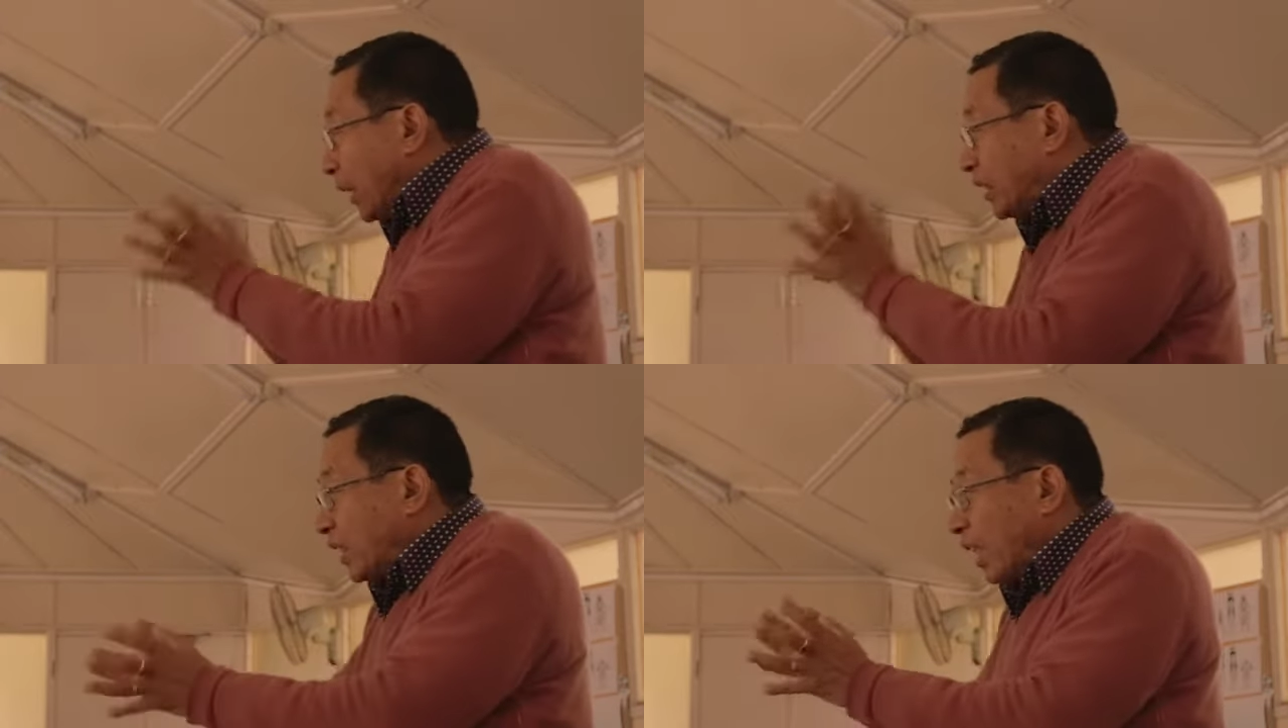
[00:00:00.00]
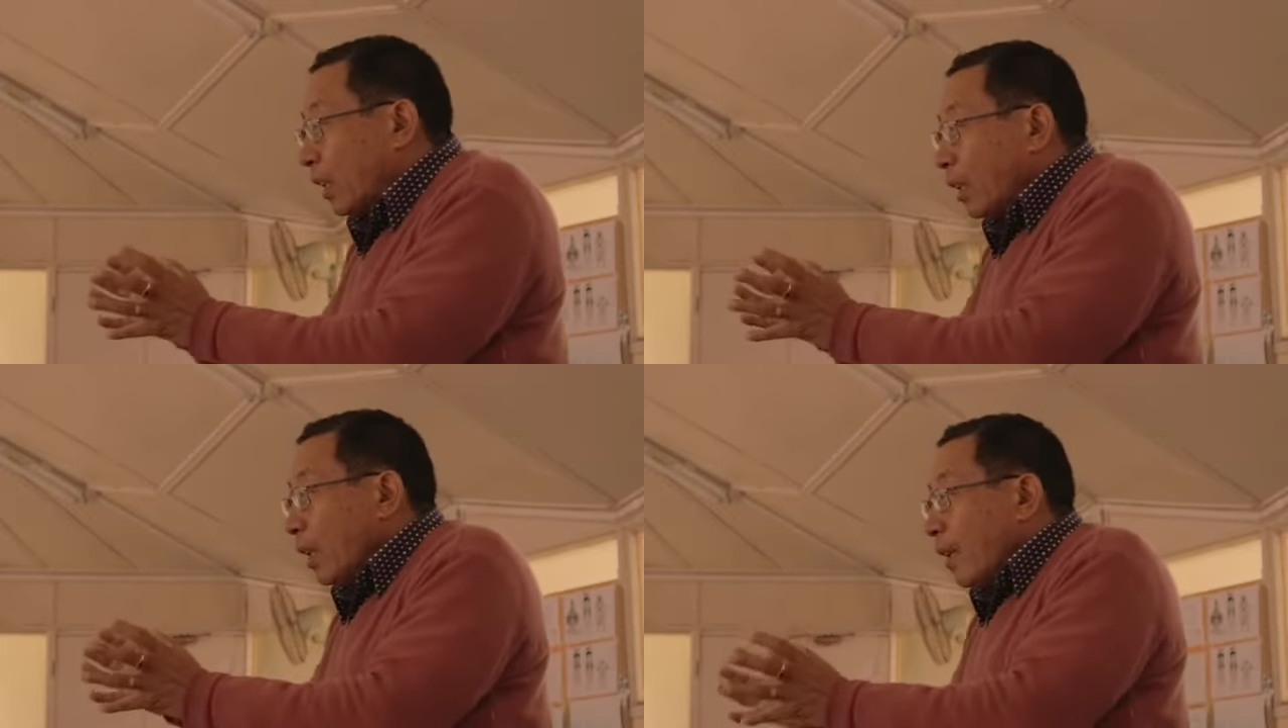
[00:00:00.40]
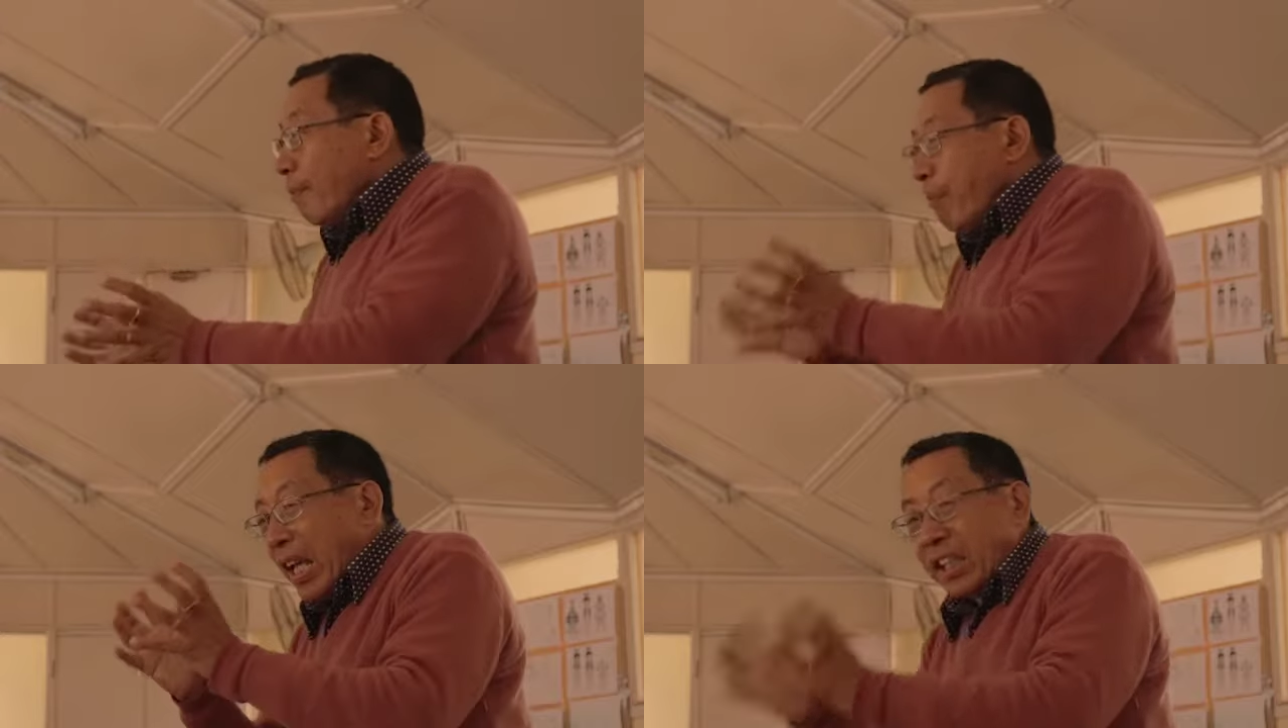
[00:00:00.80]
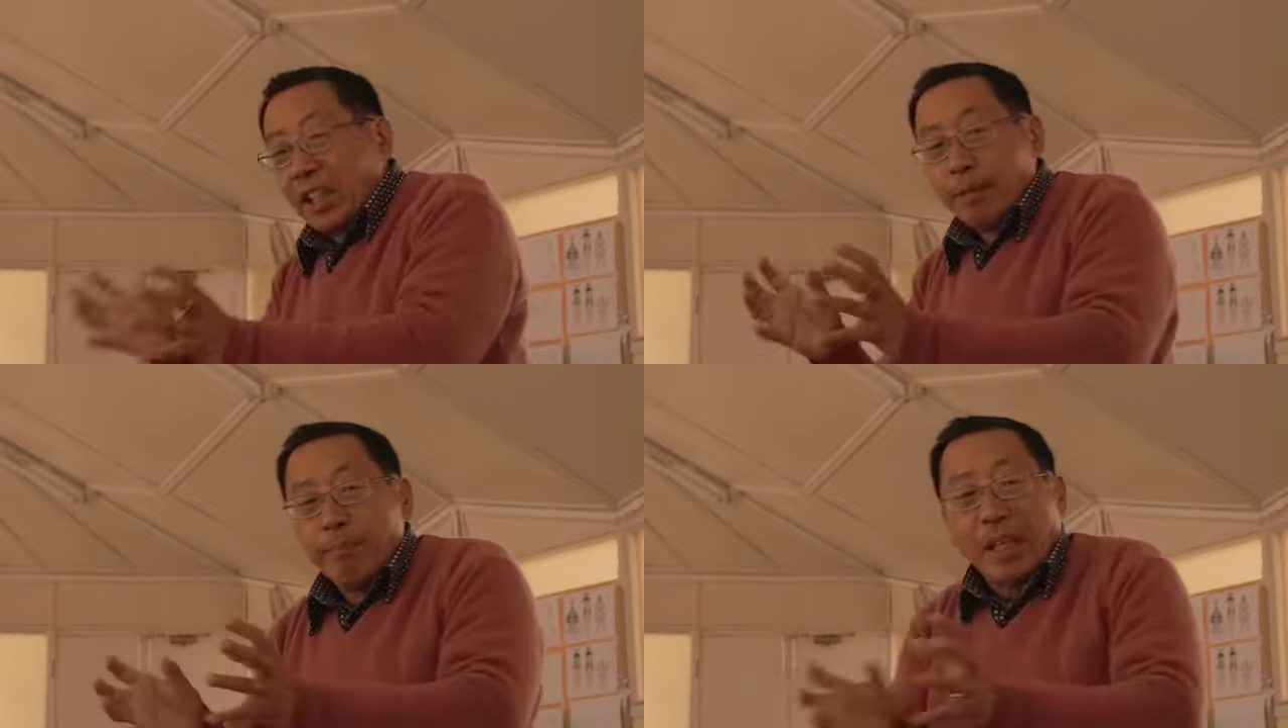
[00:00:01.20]
basic
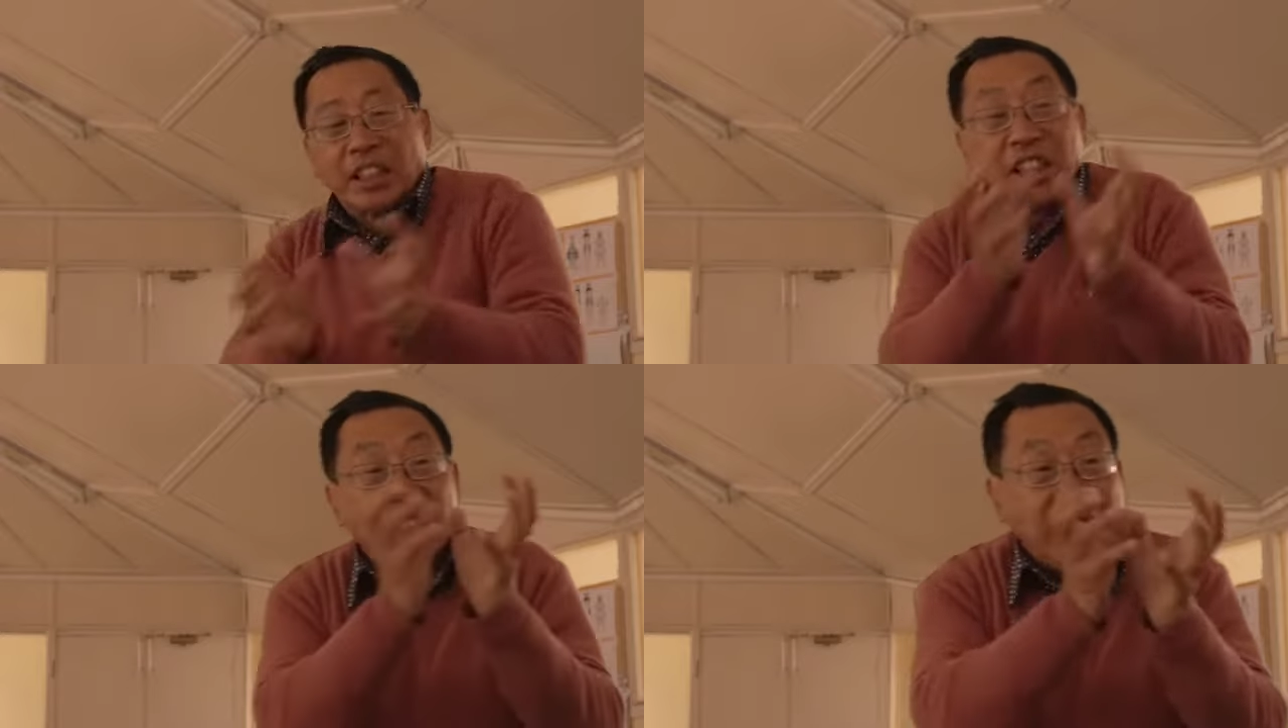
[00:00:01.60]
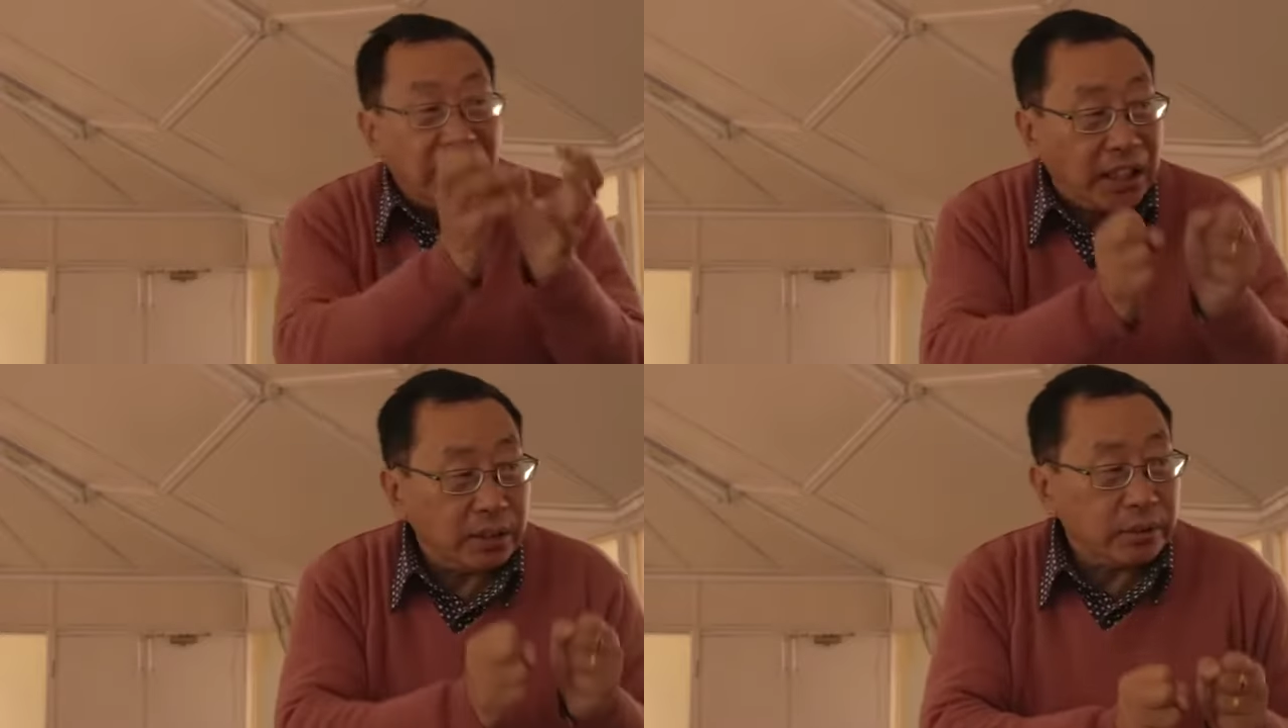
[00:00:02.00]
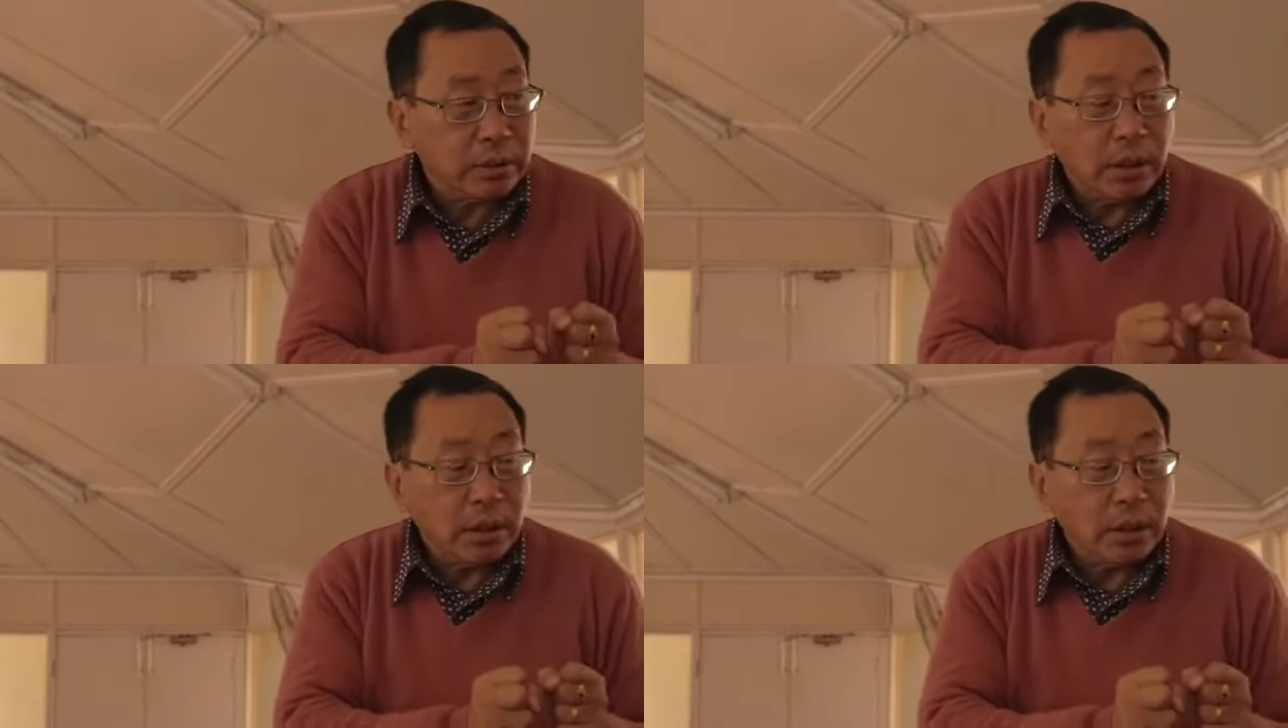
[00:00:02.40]
making material